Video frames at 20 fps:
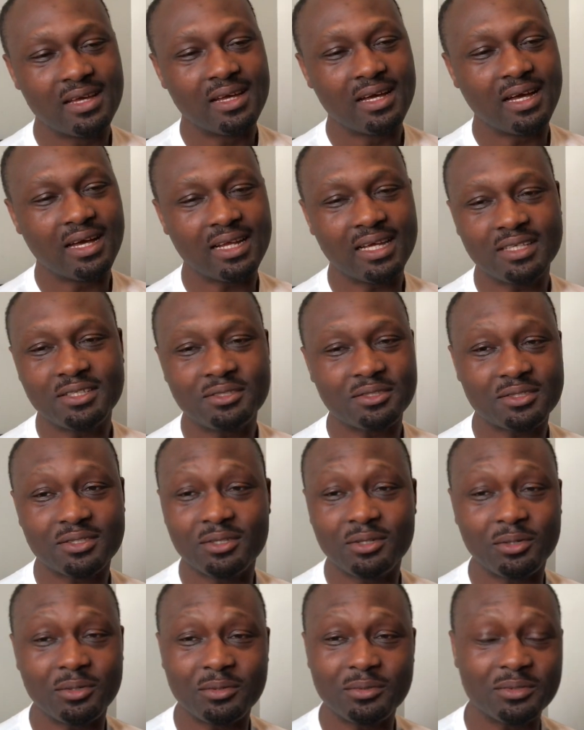And I just
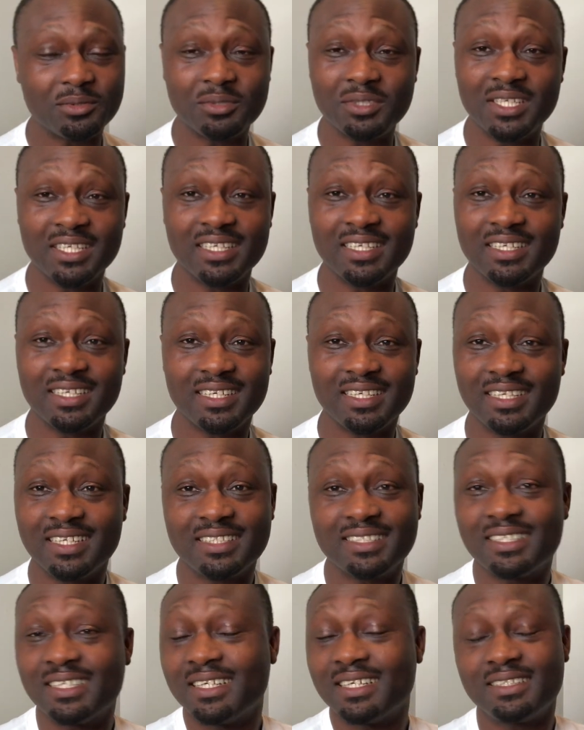called Oye and I
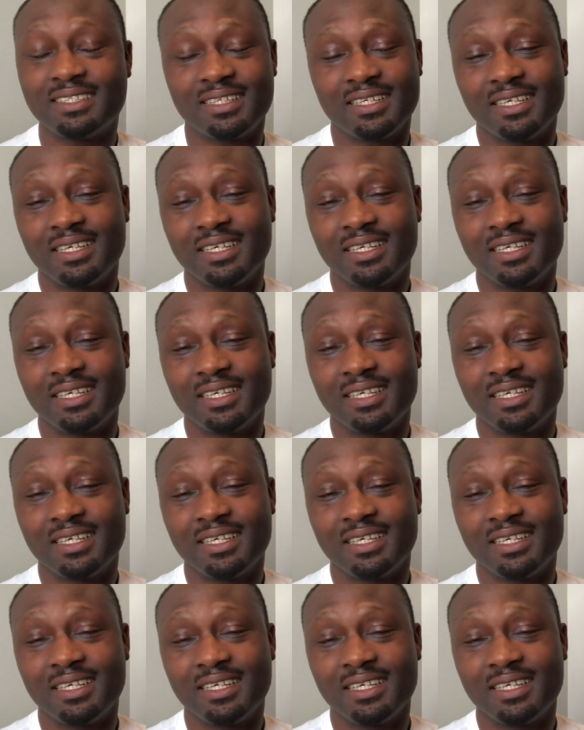said,